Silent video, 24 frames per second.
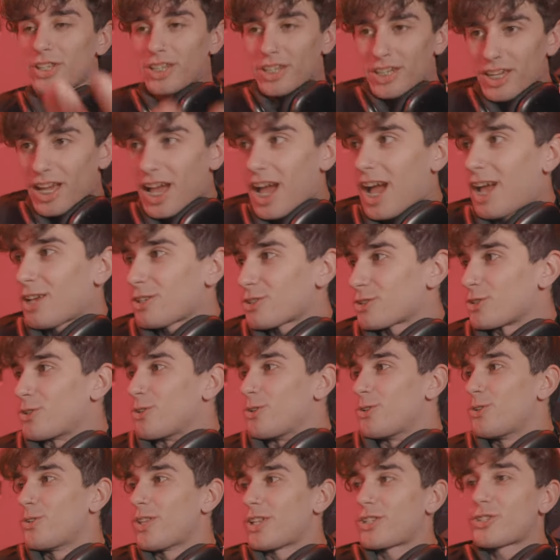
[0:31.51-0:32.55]
Like it has
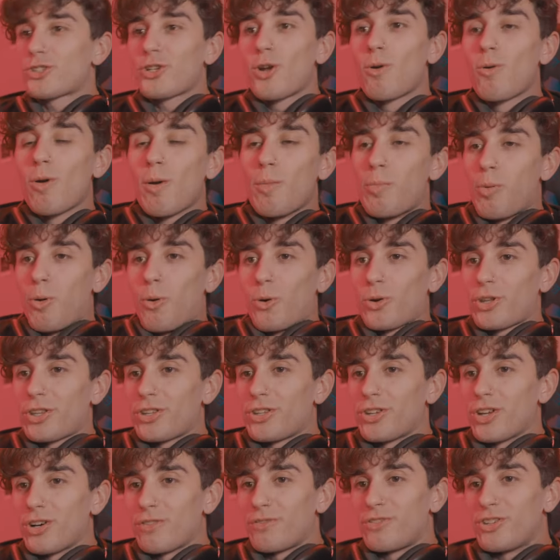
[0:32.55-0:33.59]
to, dude. That's too
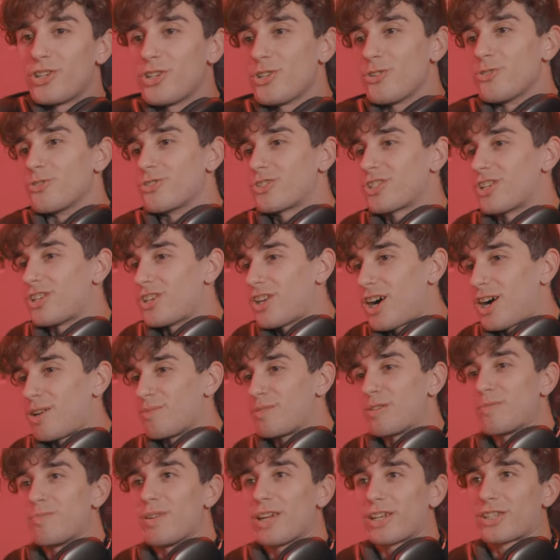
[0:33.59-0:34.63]
important of news to
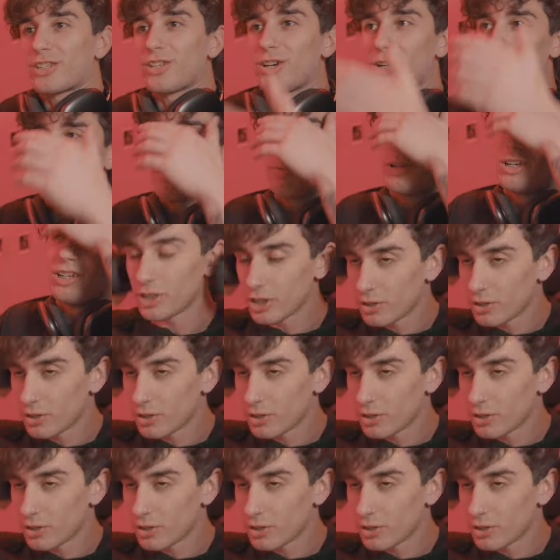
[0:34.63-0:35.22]
not be picked up.